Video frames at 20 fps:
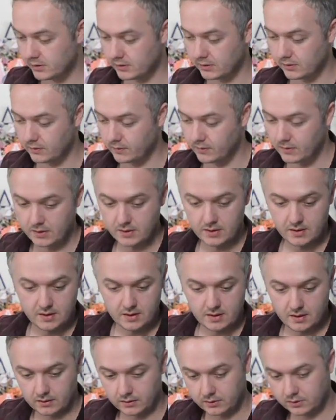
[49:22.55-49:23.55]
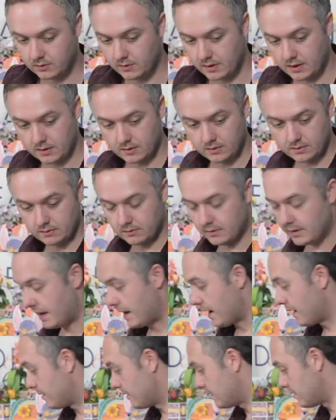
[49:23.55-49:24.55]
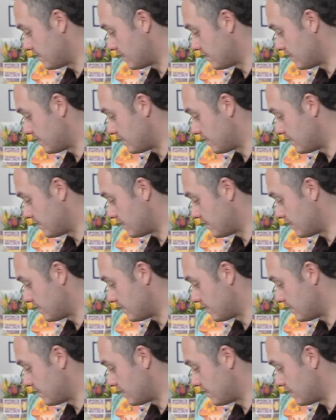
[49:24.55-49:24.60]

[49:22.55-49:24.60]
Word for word: So let's go ahead and do that,